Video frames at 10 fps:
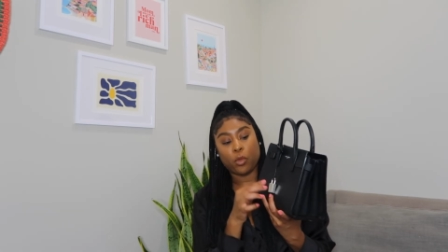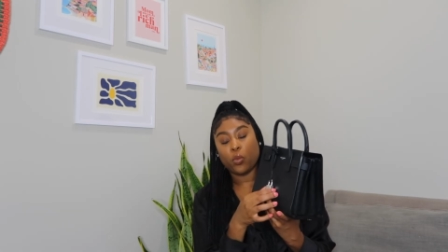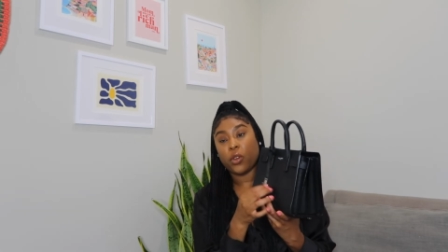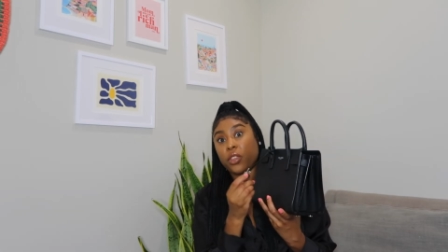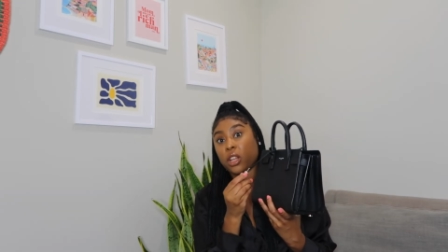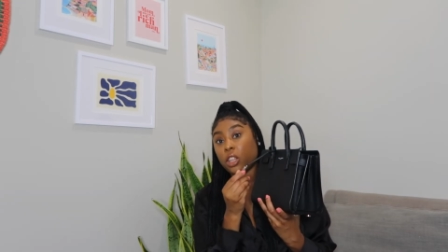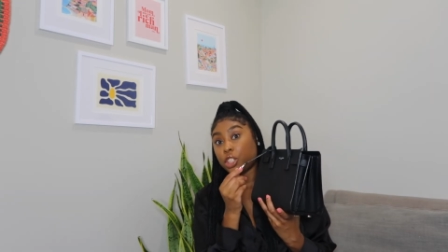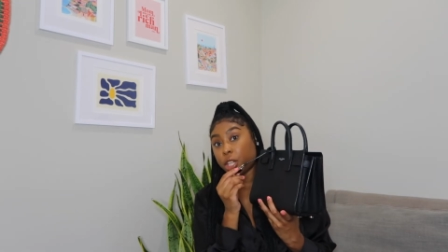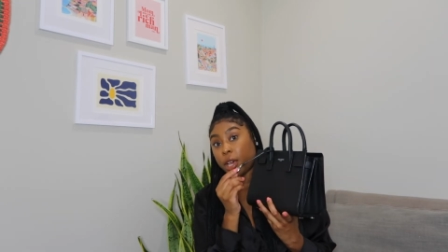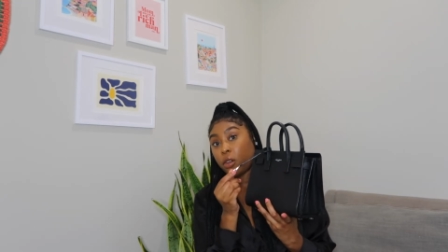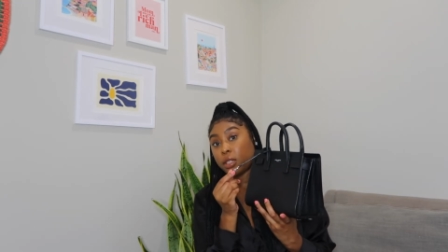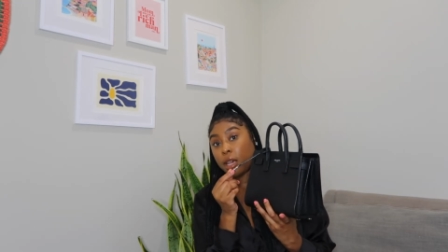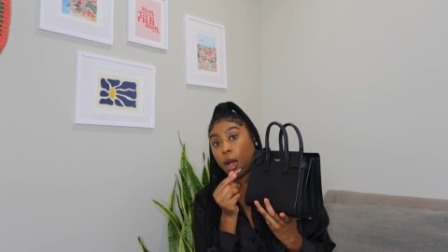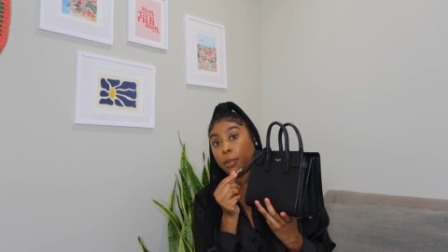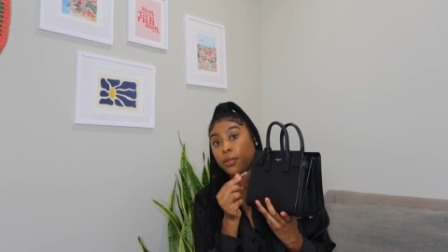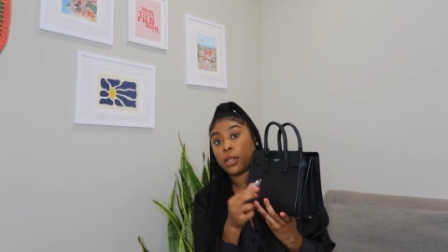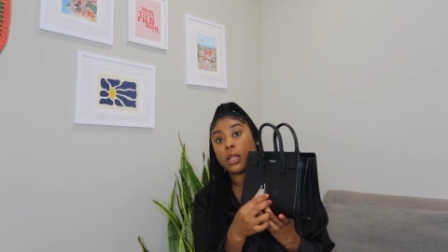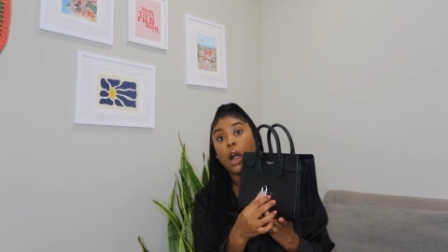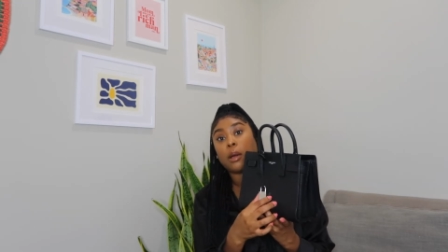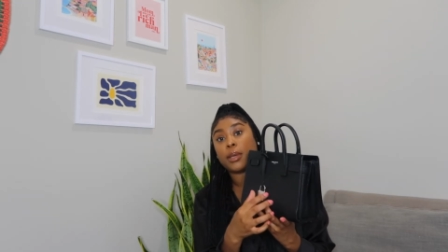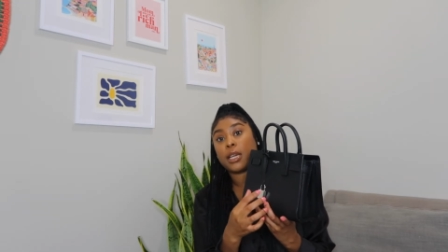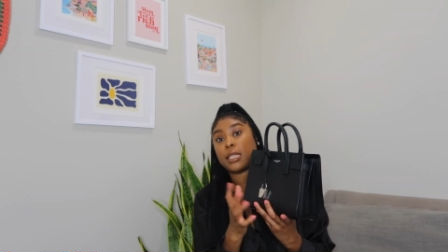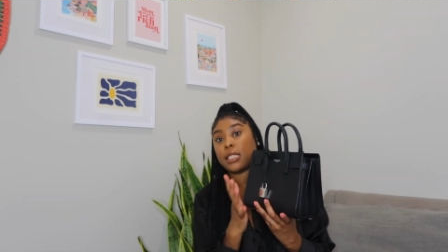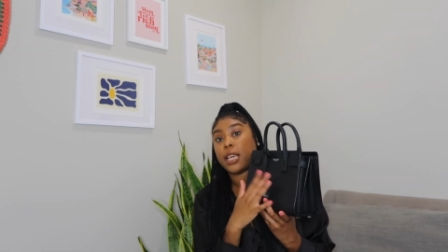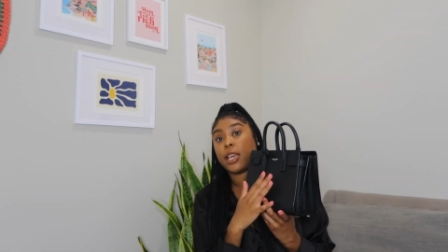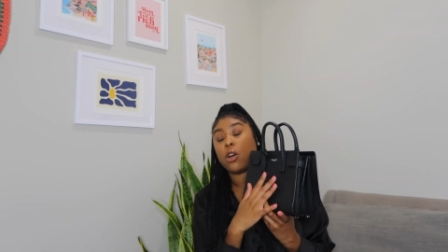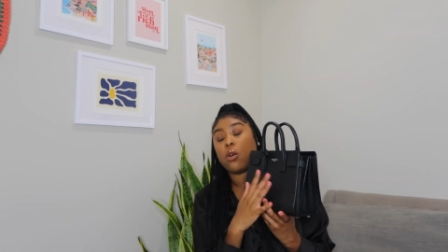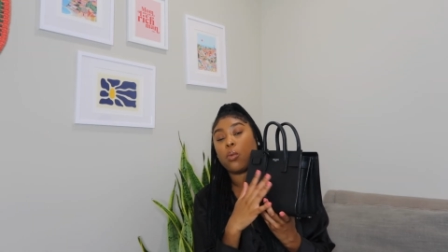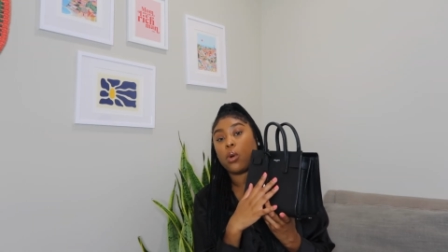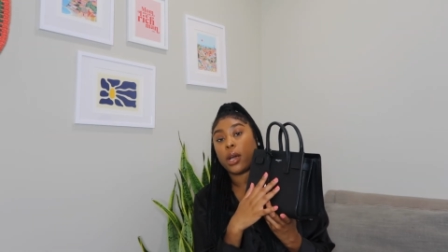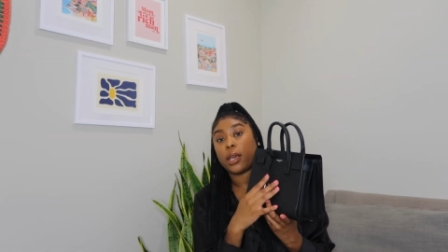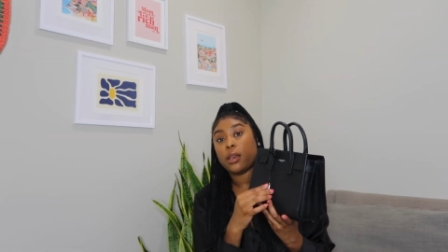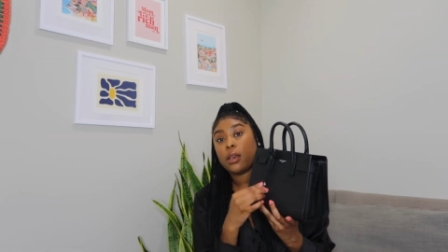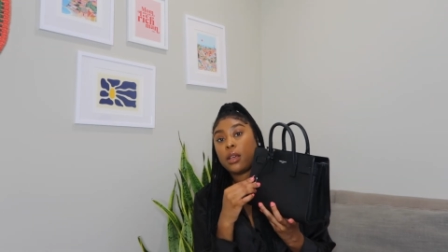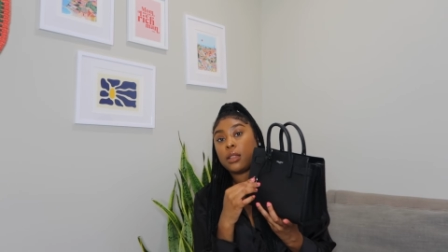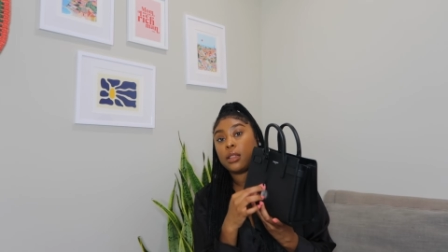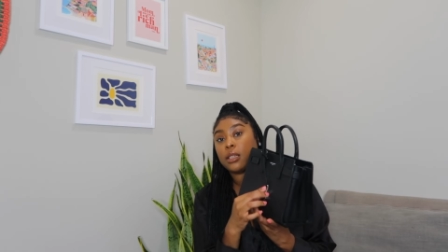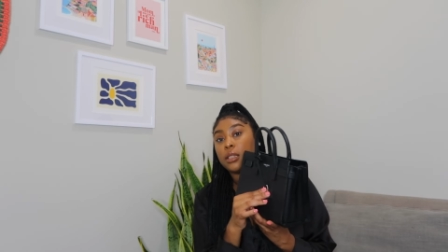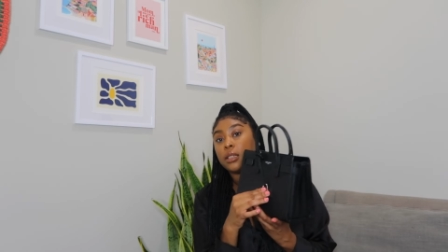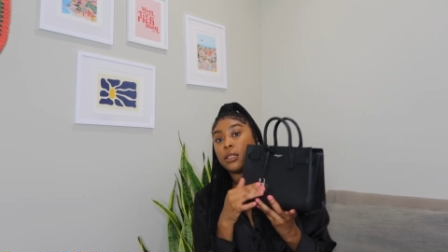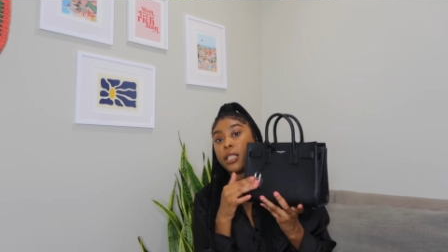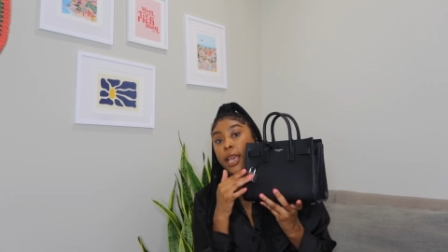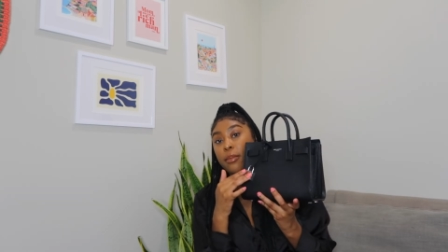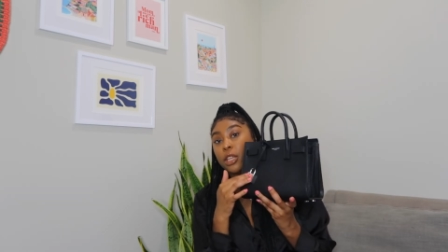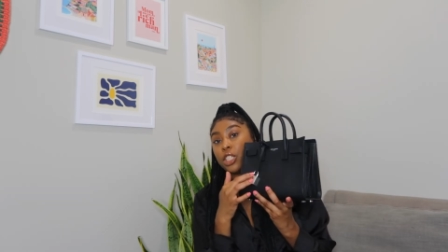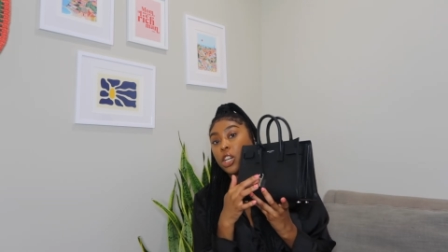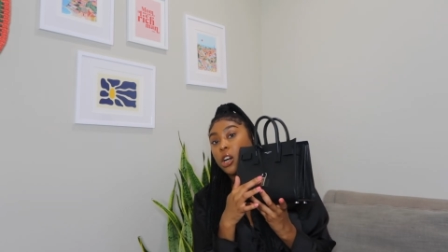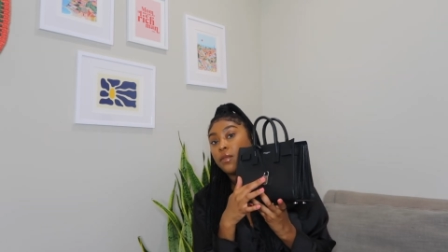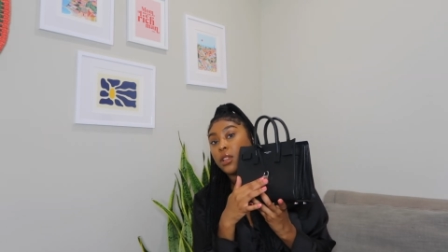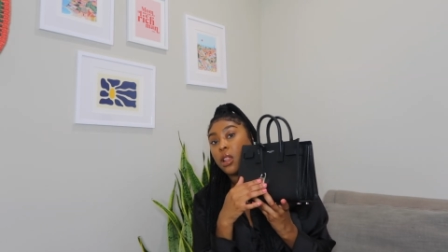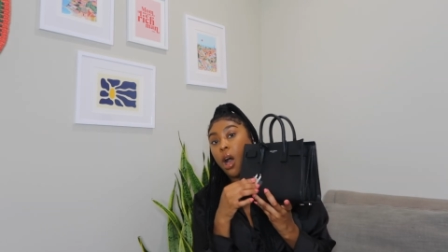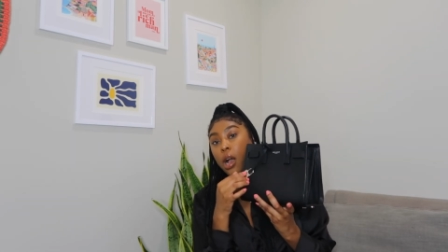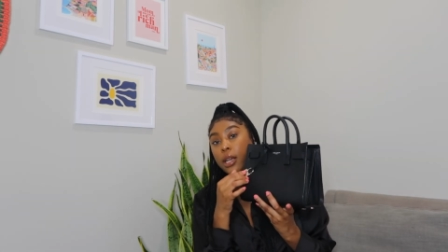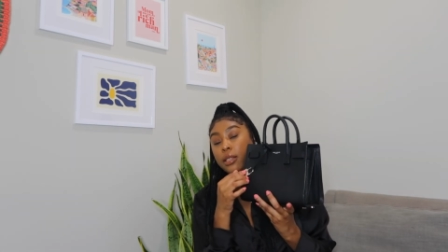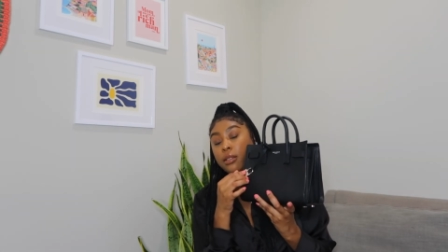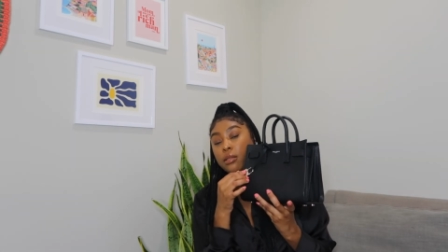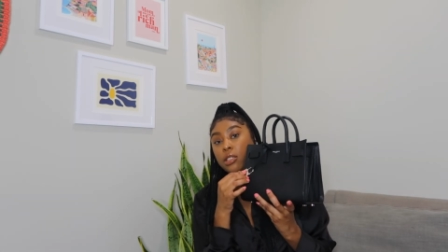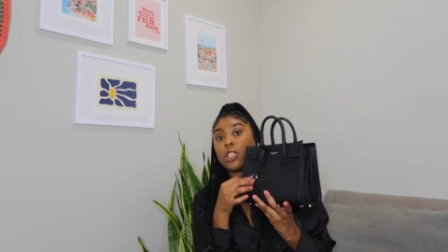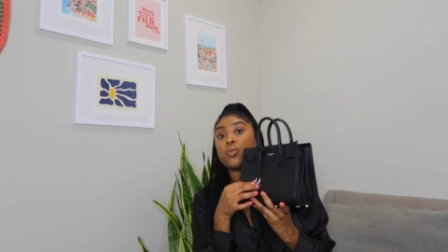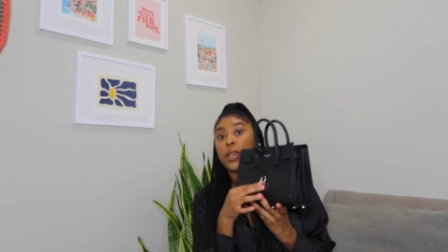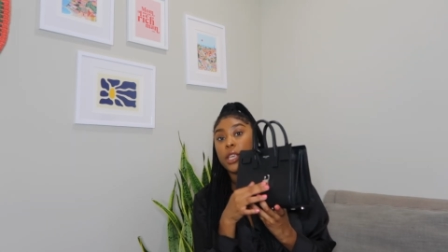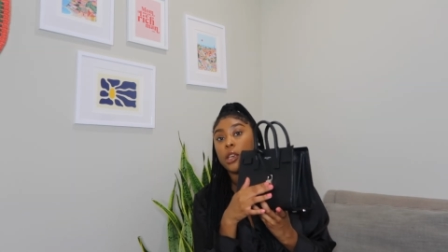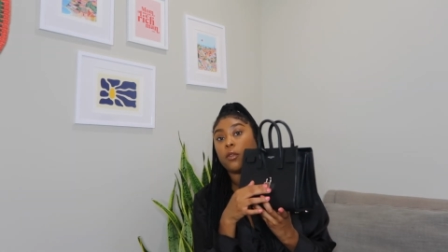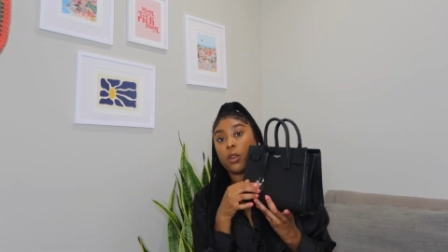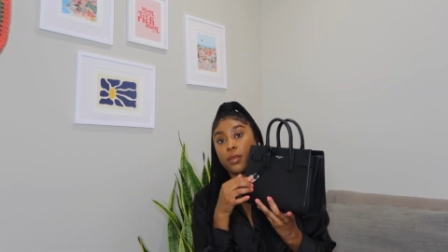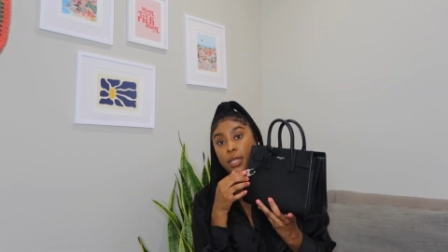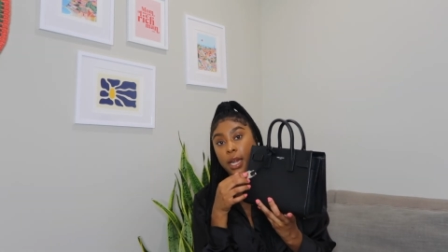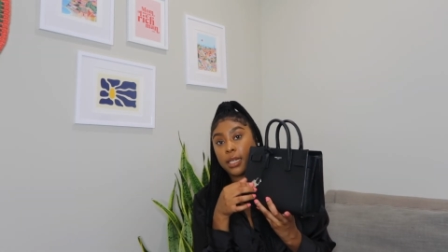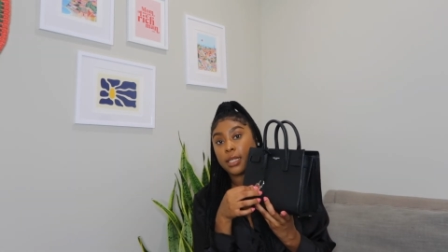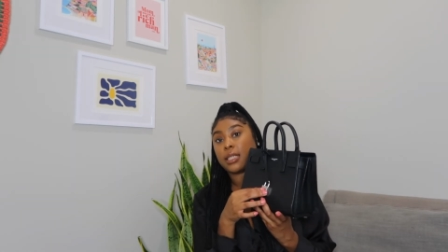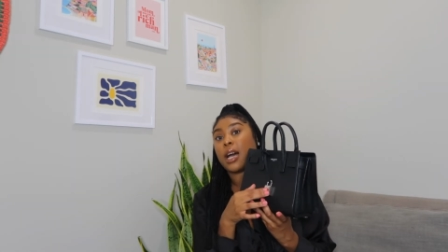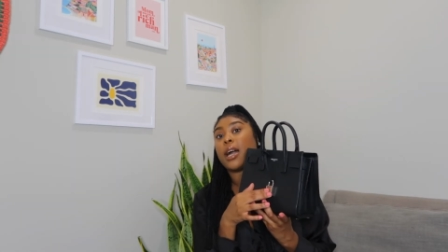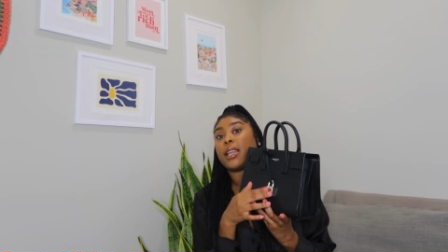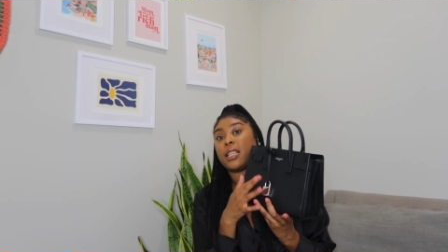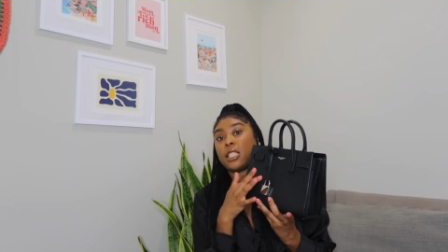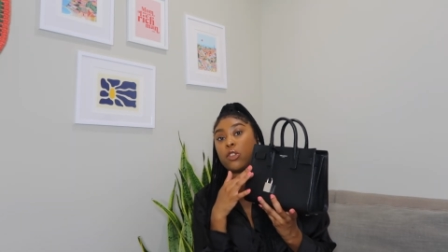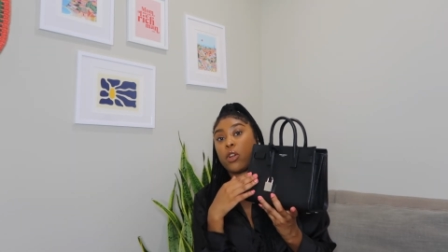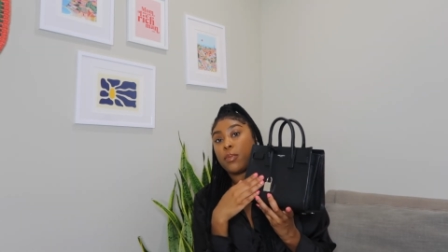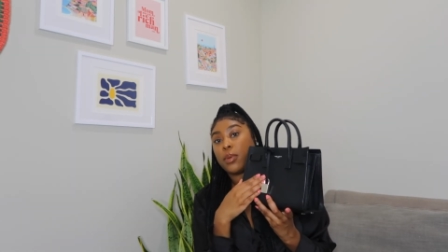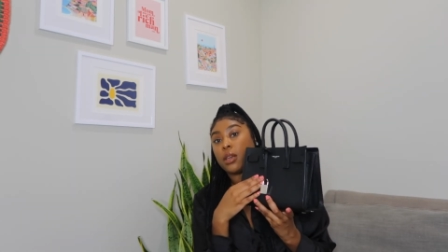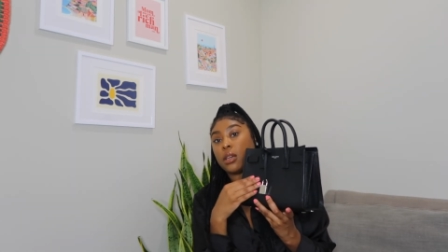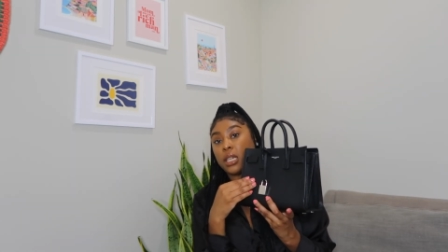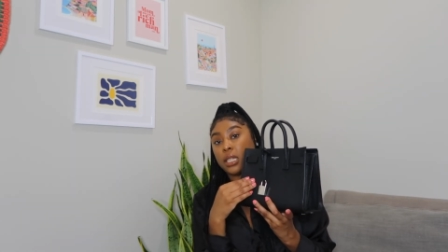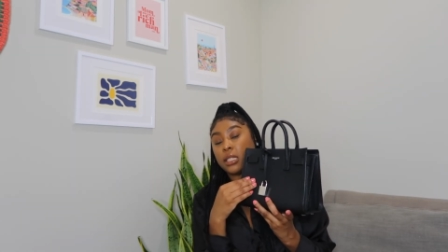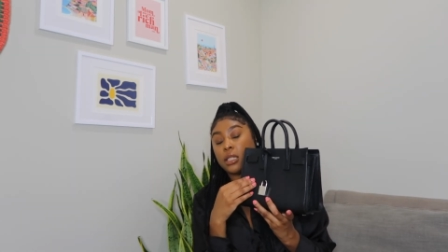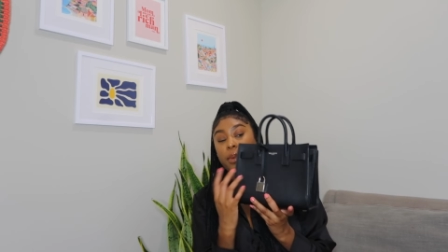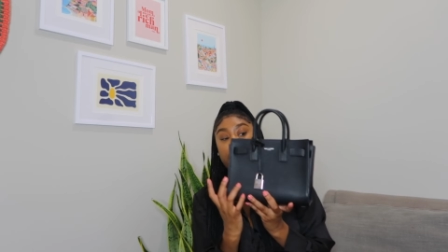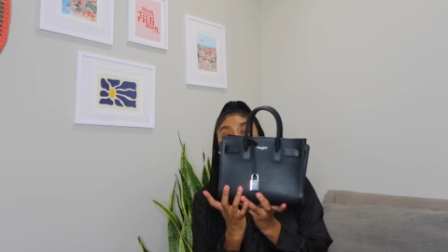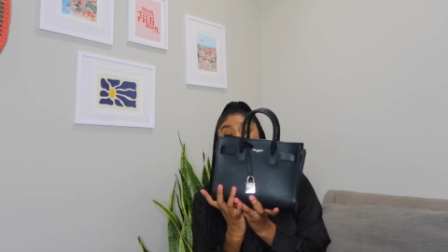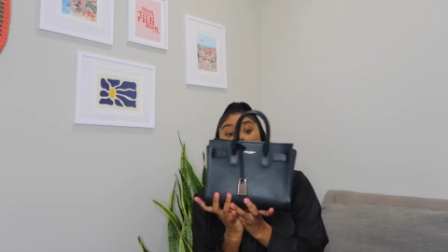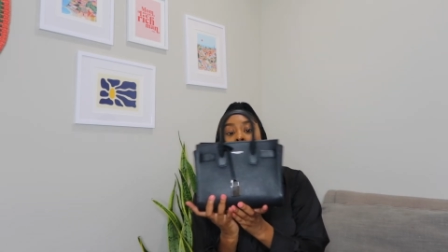with the clochette on top of the lock because they don't want the damage of the lock swinging from side to side and scraping against the bag.